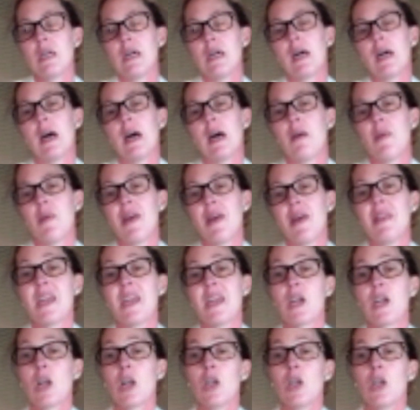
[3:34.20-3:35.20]
and the
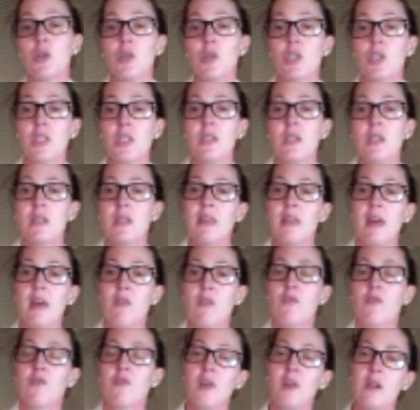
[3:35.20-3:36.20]
inclusion that they
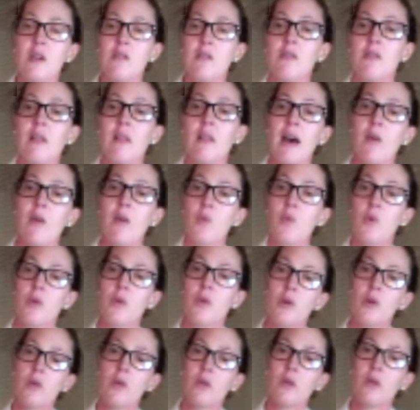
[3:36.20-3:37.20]
feel at
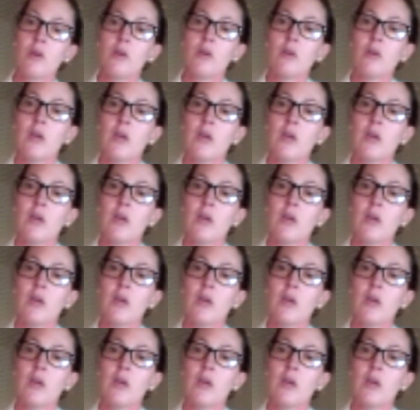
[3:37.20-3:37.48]
work.